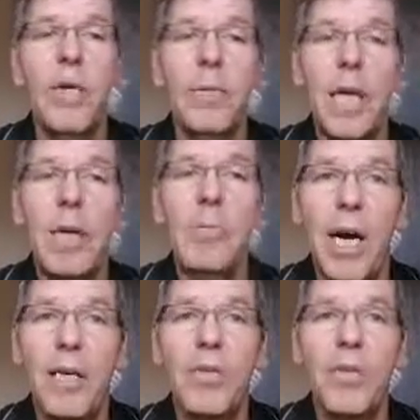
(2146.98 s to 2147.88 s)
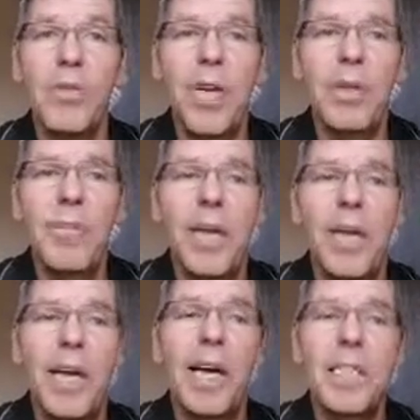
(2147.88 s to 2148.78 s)
became partners as well.
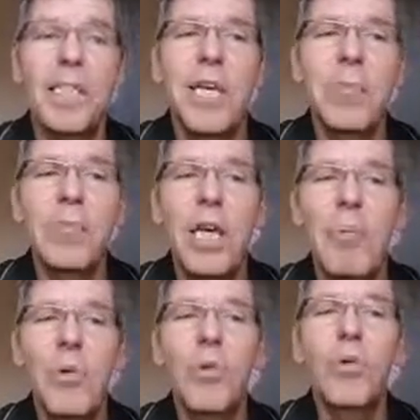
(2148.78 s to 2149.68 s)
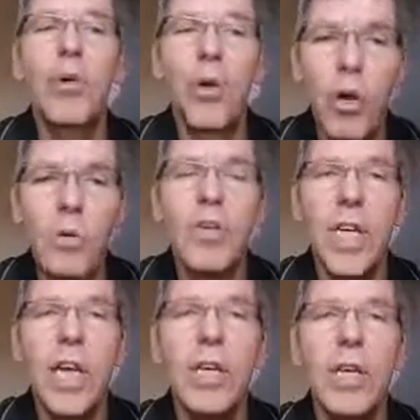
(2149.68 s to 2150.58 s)
As I say, people who grow
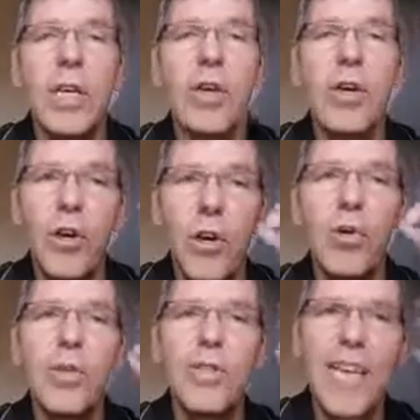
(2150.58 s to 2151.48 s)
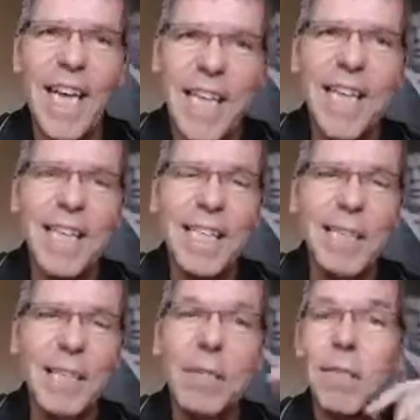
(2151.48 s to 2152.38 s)
together, grow together.
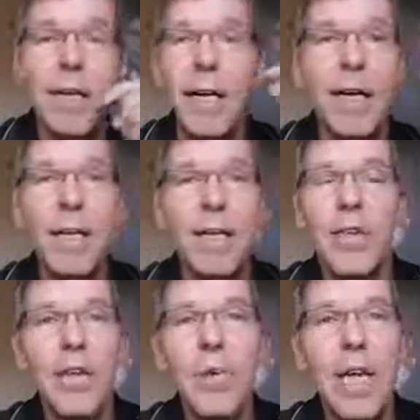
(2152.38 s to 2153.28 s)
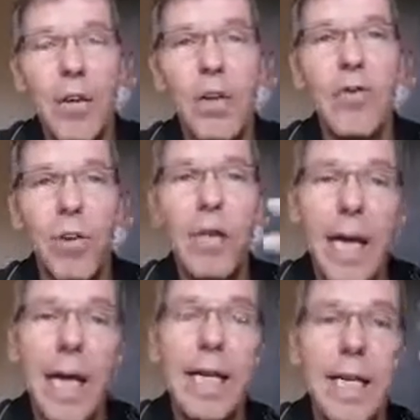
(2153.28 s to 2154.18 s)
I don't know where I got it from, but
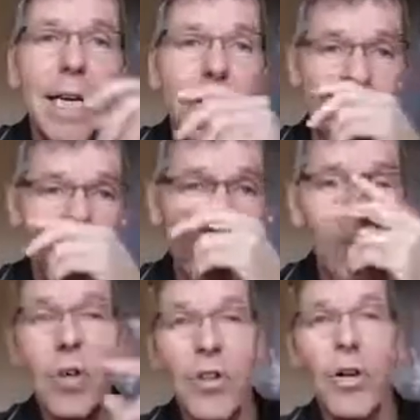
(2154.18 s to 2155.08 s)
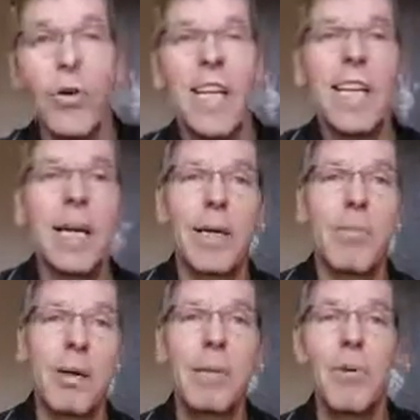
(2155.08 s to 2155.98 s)
I like it anyway, so I thought I'll throw it in. Like,
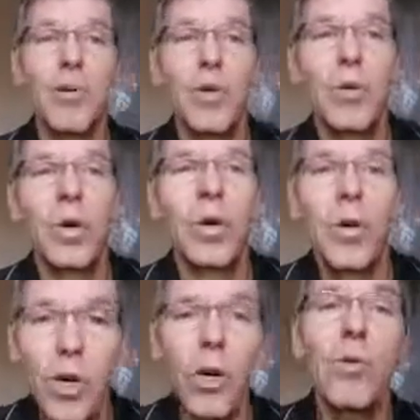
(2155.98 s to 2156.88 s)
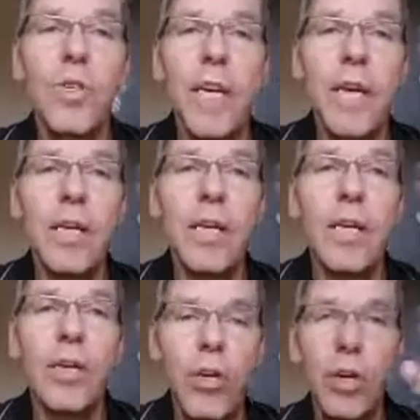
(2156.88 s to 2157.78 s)
people who grow together,
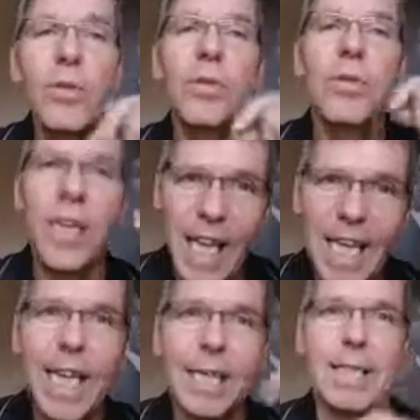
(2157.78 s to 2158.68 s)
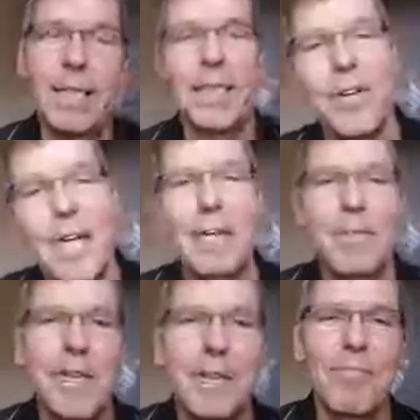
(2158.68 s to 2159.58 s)
grow together.
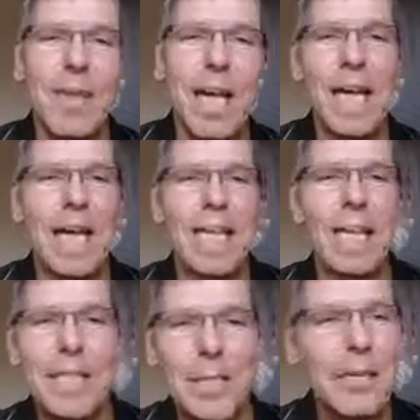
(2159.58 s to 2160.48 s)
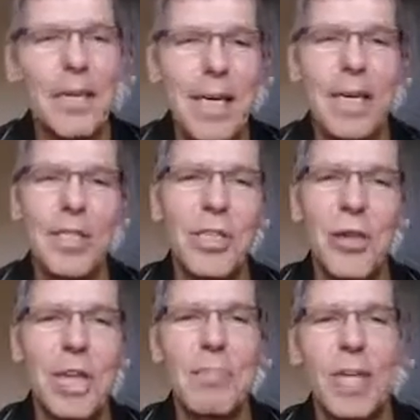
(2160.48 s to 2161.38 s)
Okay, I like that, so I just
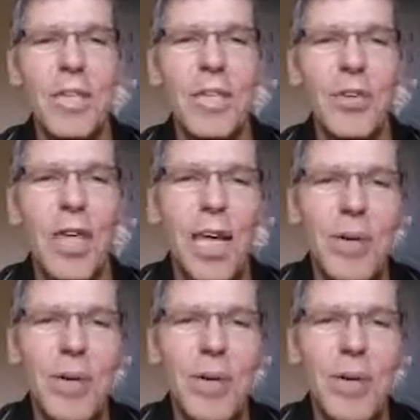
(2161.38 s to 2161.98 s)
thought I'd mention it to you